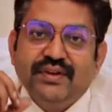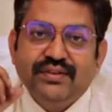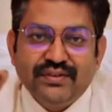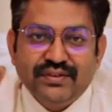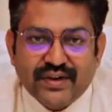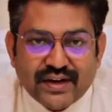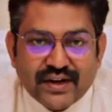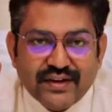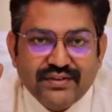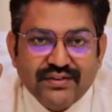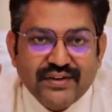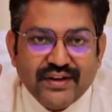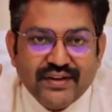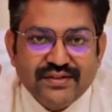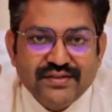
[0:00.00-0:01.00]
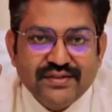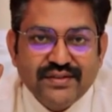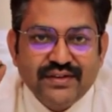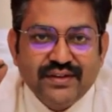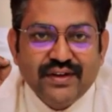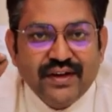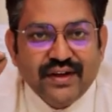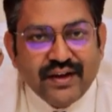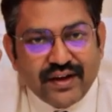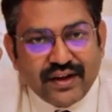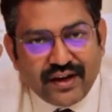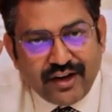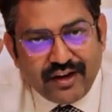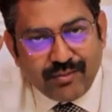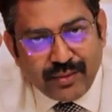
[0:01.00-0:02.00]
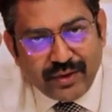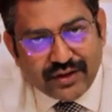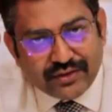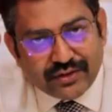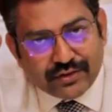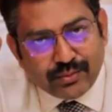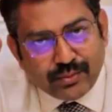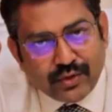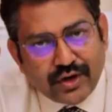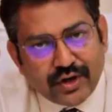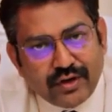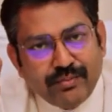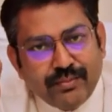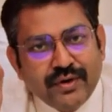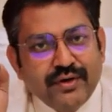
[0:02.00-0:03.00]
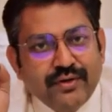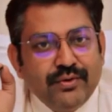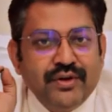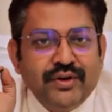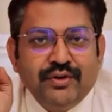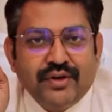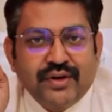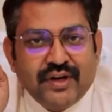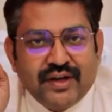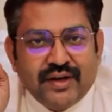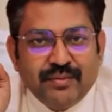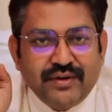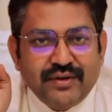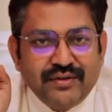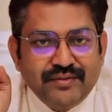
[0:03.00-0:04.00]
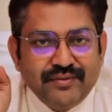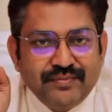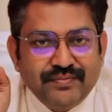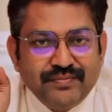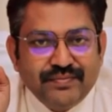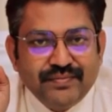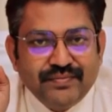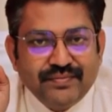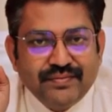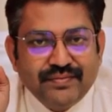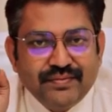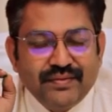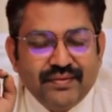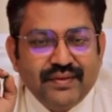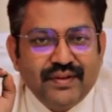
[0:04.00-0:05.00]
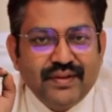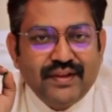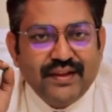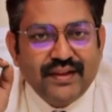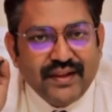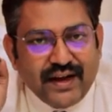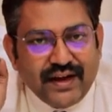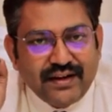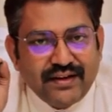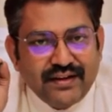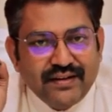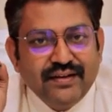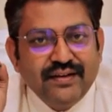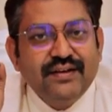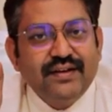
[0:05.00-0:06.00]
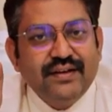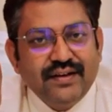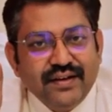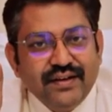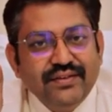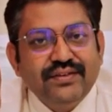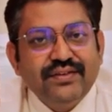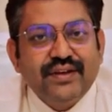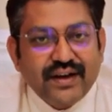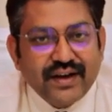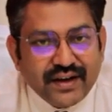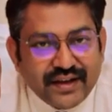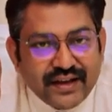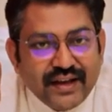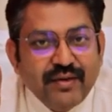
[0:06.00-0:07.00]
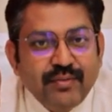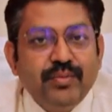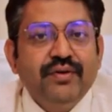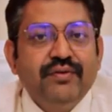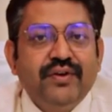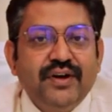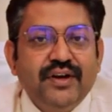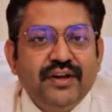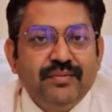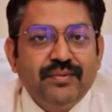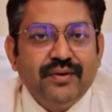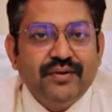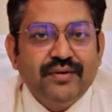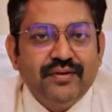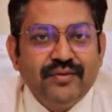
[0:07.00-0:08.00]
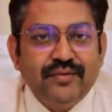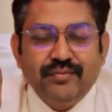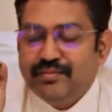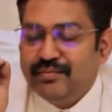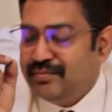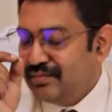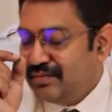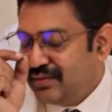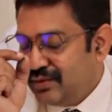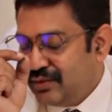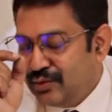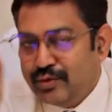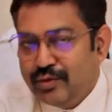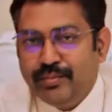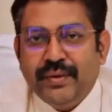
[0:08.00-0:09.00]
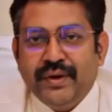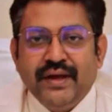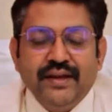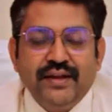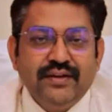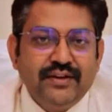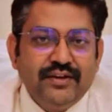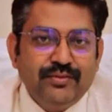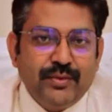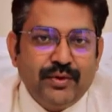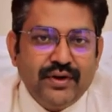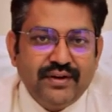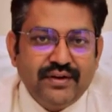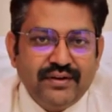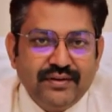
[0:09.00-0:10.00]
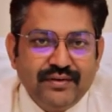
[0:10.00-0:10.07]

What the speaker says: Second stage, it makes a small burrow in your enamel. That is again preventable. No pain in this point.